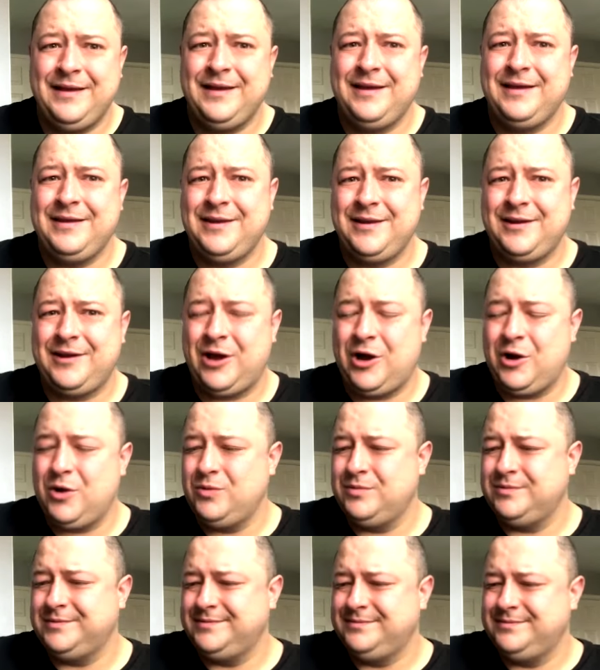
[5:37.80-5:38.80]
You
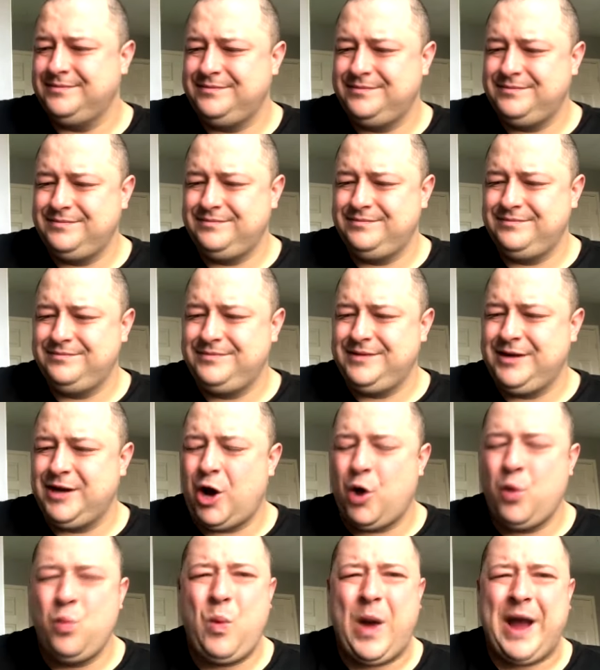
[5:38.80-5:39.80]
know, and, you
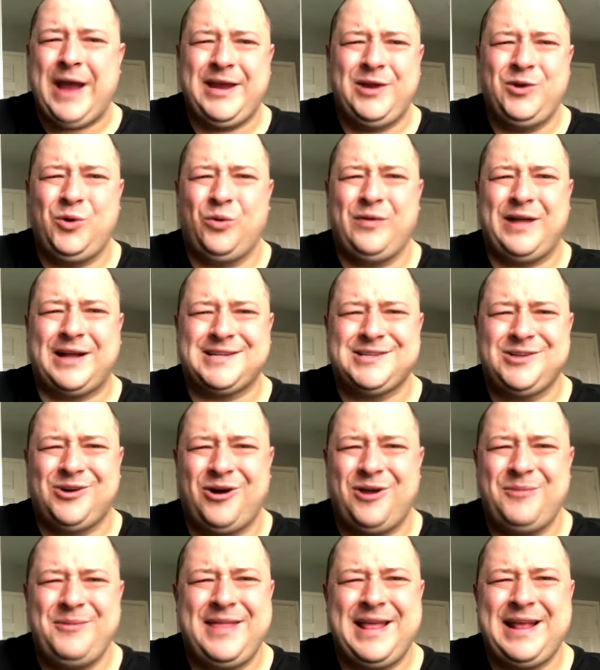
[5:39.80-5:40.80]
know, waiting all that
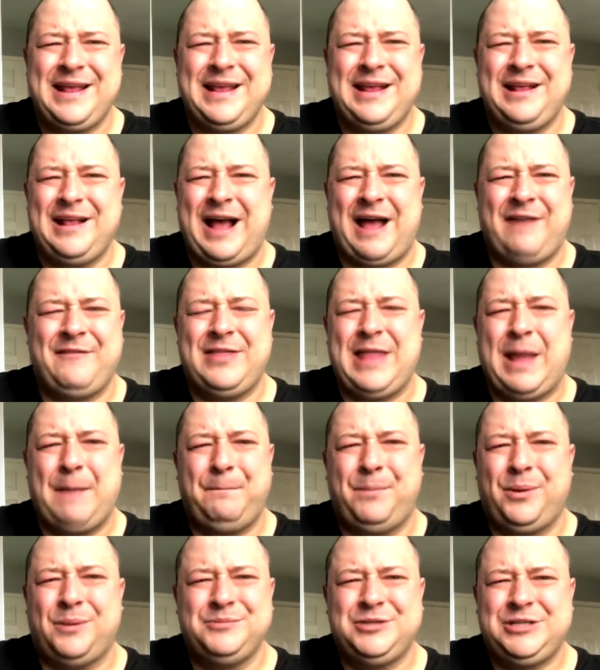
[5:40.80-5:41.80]
time and then having that
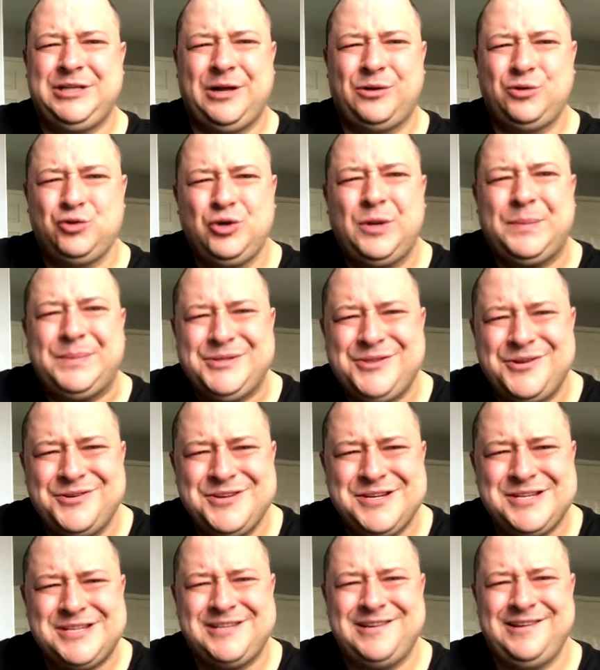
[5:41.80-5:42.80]
bombshell dropped on
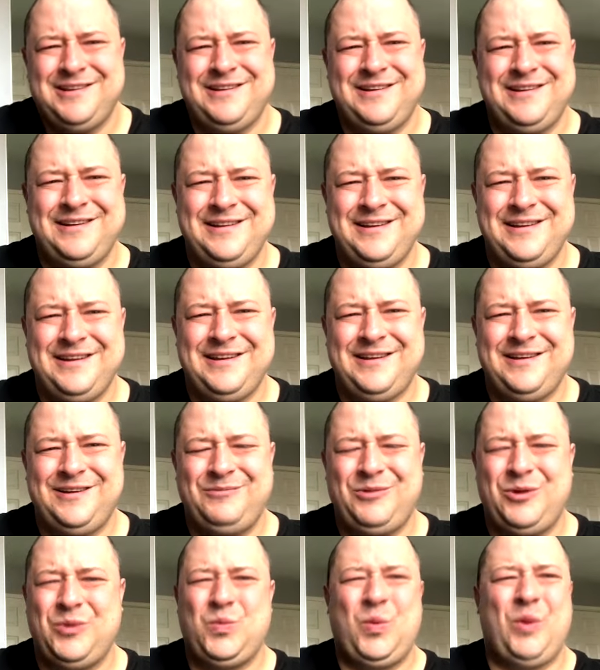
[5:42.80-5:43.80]
us I'm
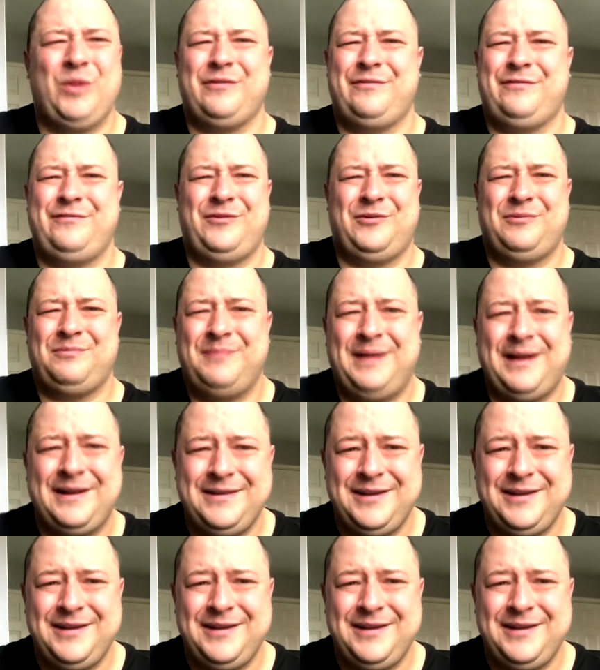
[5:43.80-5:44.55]
like, what the fuck, man?